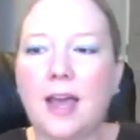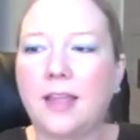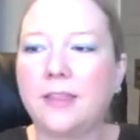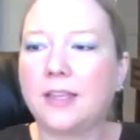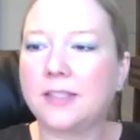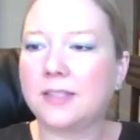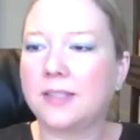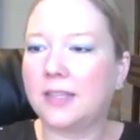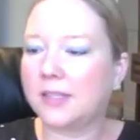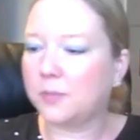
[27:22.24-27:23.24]
that.
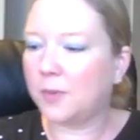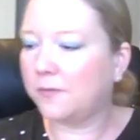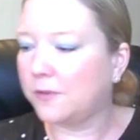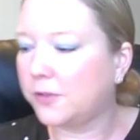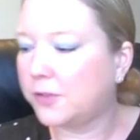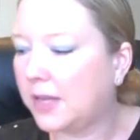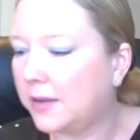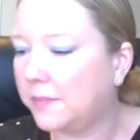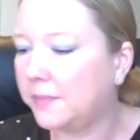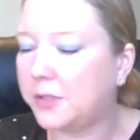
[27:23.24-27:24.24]
That's my first
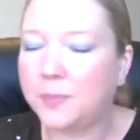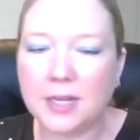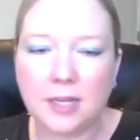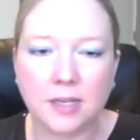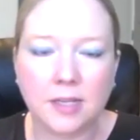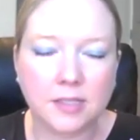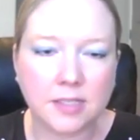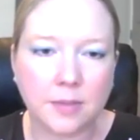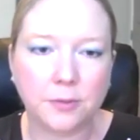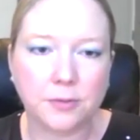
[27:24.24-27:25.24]
spin in
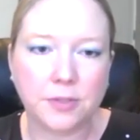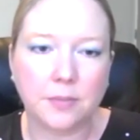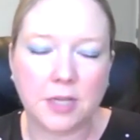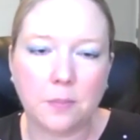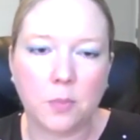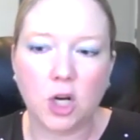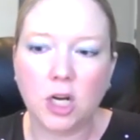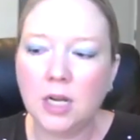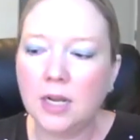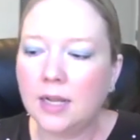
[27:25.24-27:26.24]
Sampler
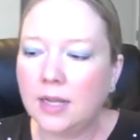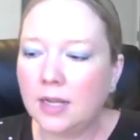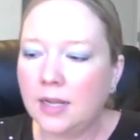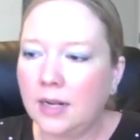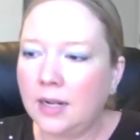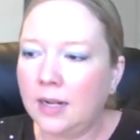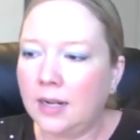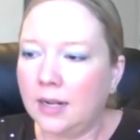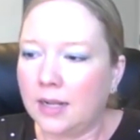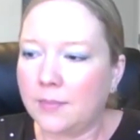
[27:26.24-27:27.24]
September.
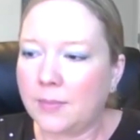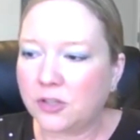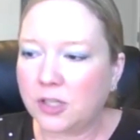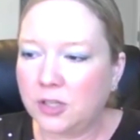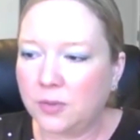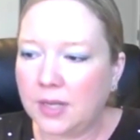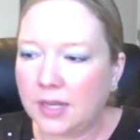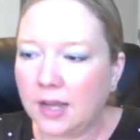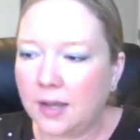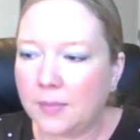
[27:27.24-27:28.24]
I'm actually doing,
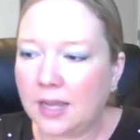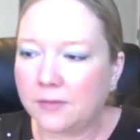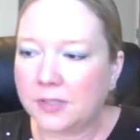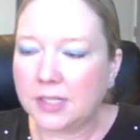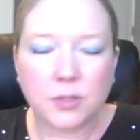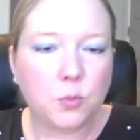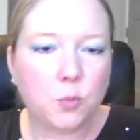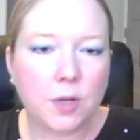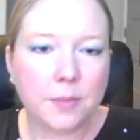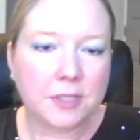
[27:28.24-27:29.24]
I have 6
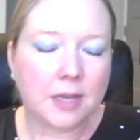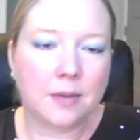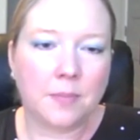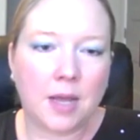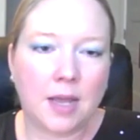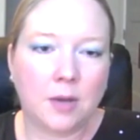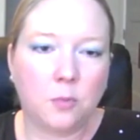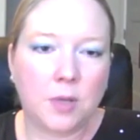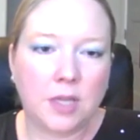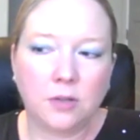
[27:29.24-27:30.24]
whips on my
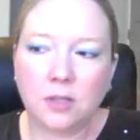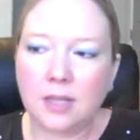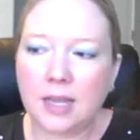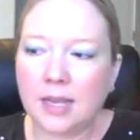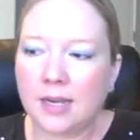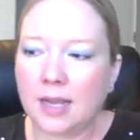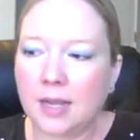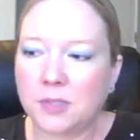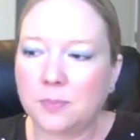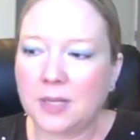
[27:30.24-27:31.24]
wheel and
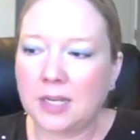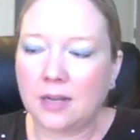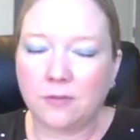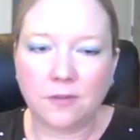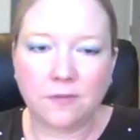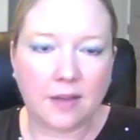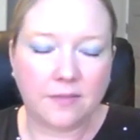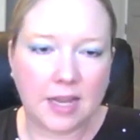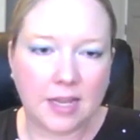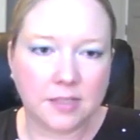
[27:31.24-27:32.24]
I'm spinning every 5
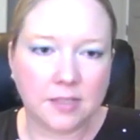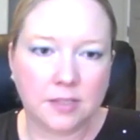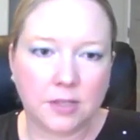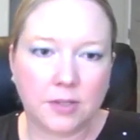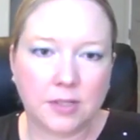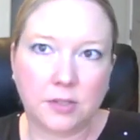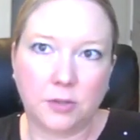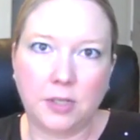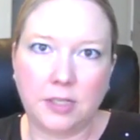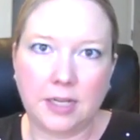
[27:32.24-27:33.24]
days. So that's
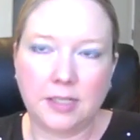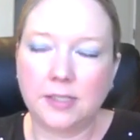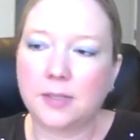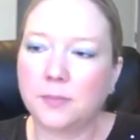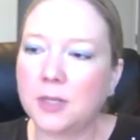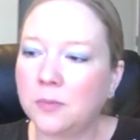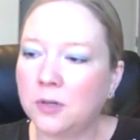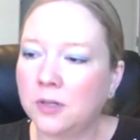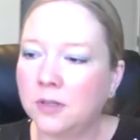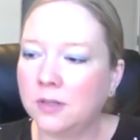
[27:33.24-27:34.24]
30 days in
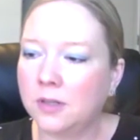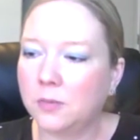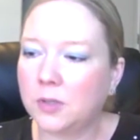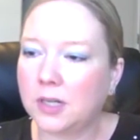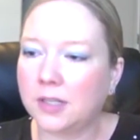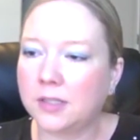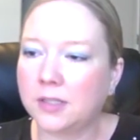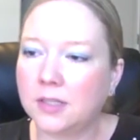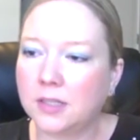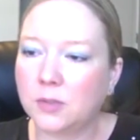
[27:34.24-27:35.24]
September. Work on
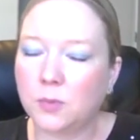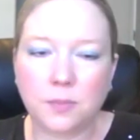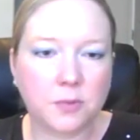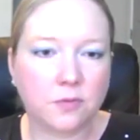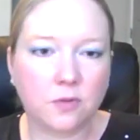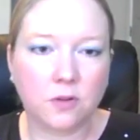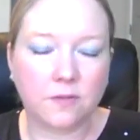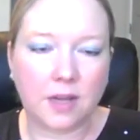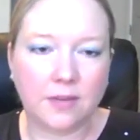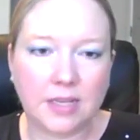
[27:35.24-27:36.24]
6 whips for
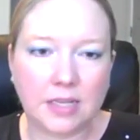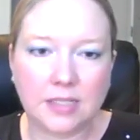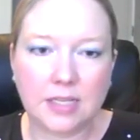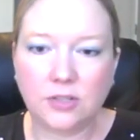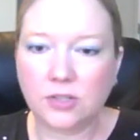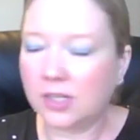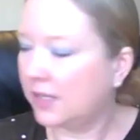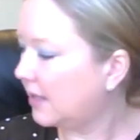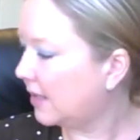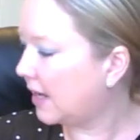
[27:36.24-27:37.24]
5 days each.
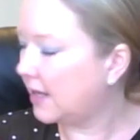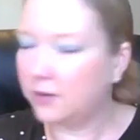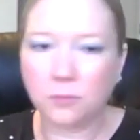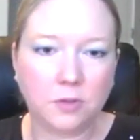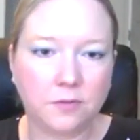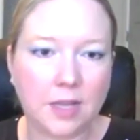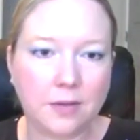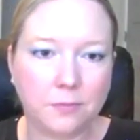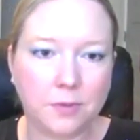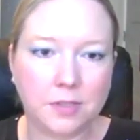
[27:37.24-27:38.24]
That Rule of
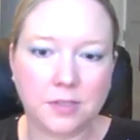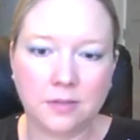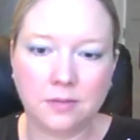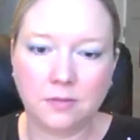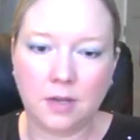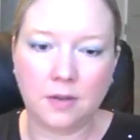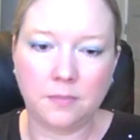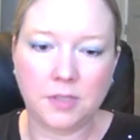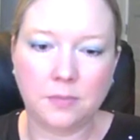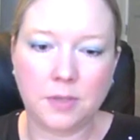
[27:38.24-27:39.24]
Life was
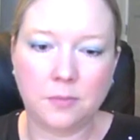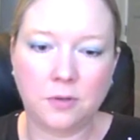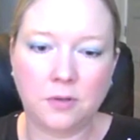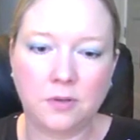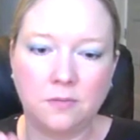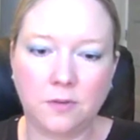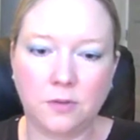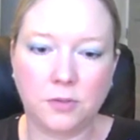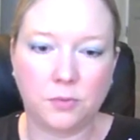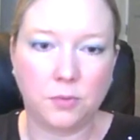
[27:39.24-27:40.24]
September
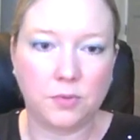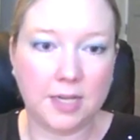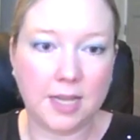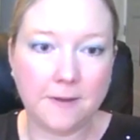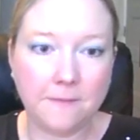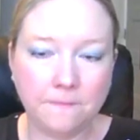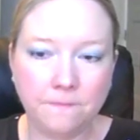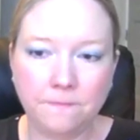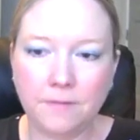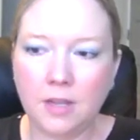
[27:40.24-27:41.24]
1st through today.
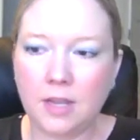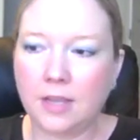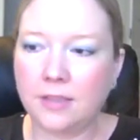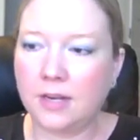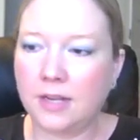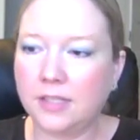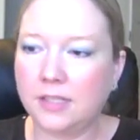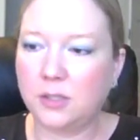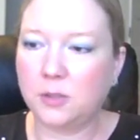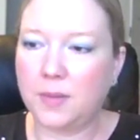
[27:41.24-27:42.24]
And then I
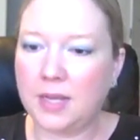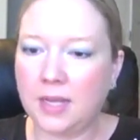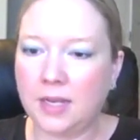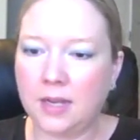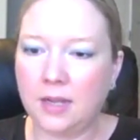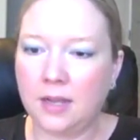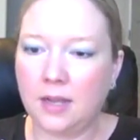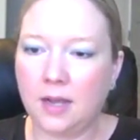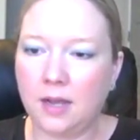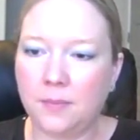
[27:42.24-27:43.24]
did spin
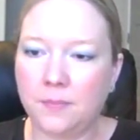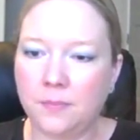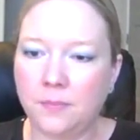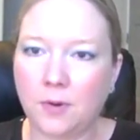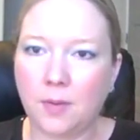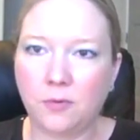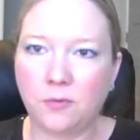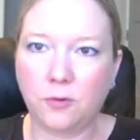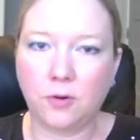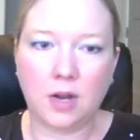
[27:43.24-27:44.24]
right
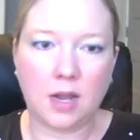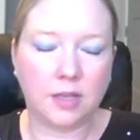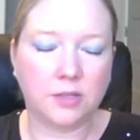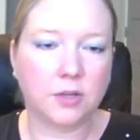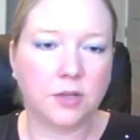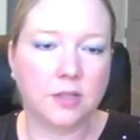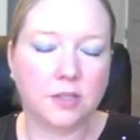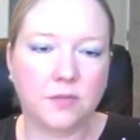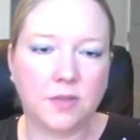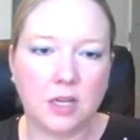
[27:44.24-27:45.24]
before I started
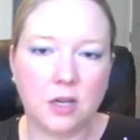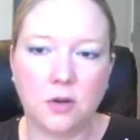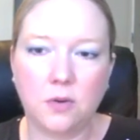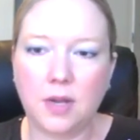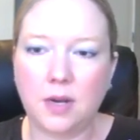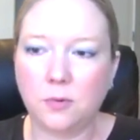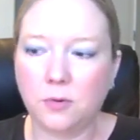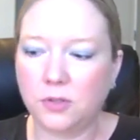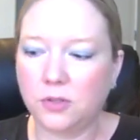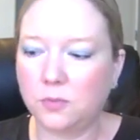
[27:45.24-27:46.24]
this video, and I'm
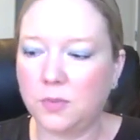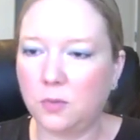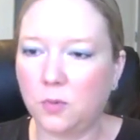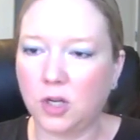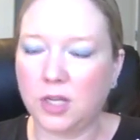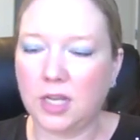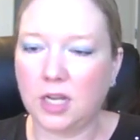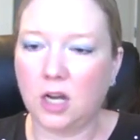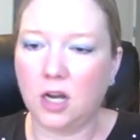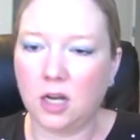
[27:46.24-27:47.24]
going to be
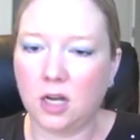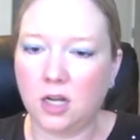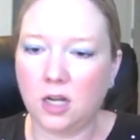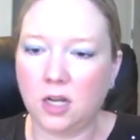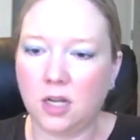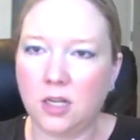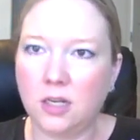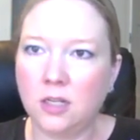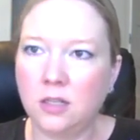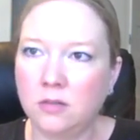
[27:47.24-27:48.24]
working on